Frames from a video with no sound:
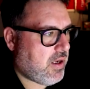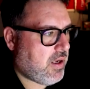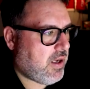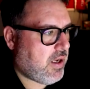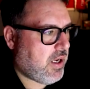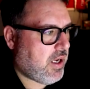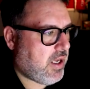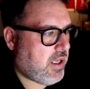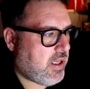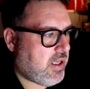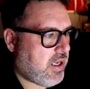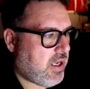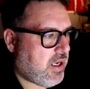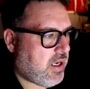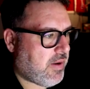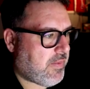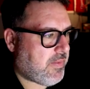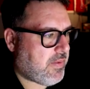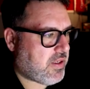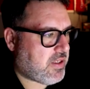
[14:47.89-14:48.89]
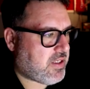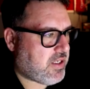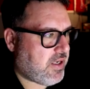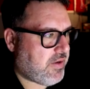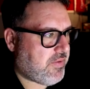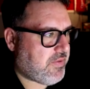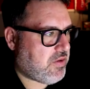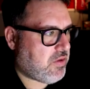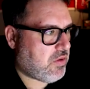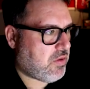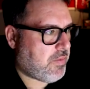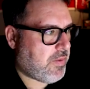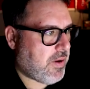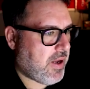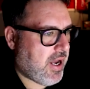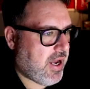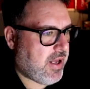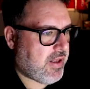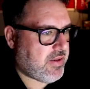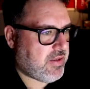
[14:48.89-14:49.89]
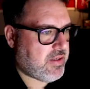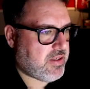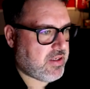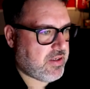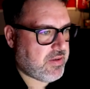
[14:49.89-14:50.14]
And then I'm going to save toolpaths.